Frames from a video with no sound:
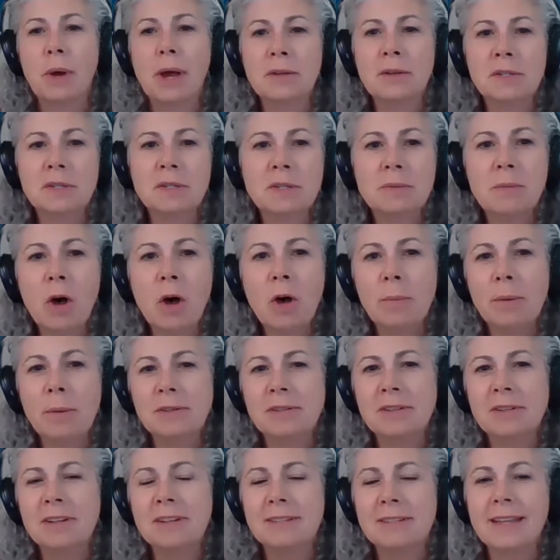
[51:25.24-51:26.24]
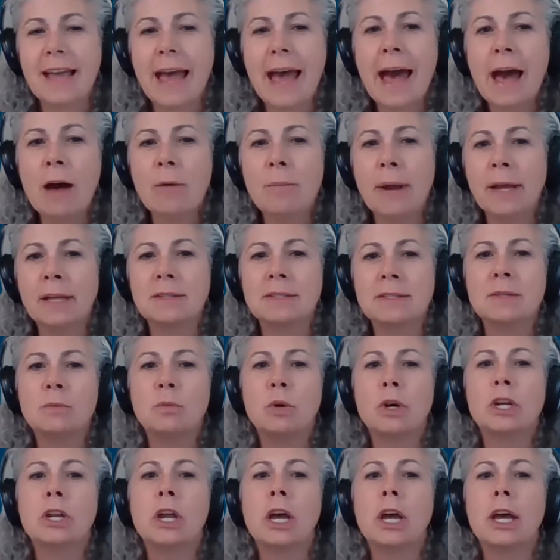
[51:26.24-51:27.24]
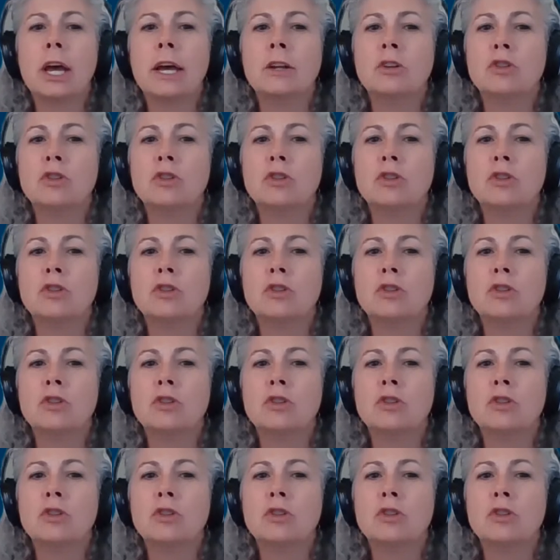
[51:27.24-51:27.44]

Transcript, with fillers: as a small business, how might someone